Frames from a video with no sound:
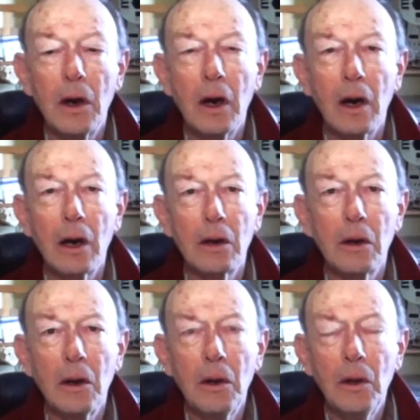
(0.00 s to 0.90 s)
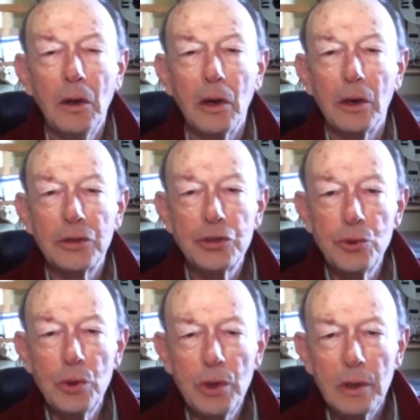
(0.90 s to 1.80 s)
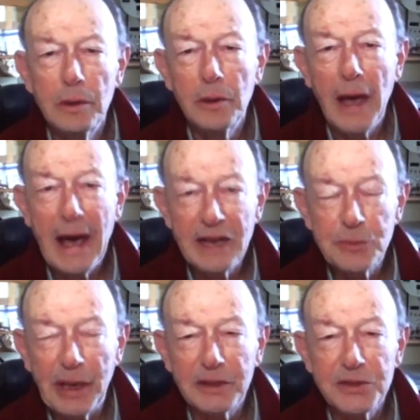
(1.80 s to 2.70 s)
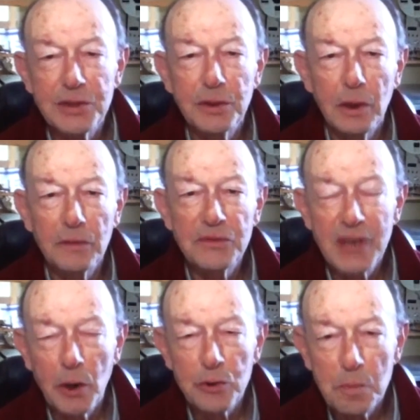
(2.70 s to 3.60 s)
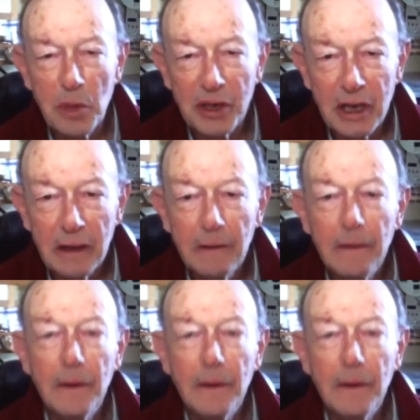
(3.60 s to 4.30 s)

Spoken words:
two aspects of sound money that need to be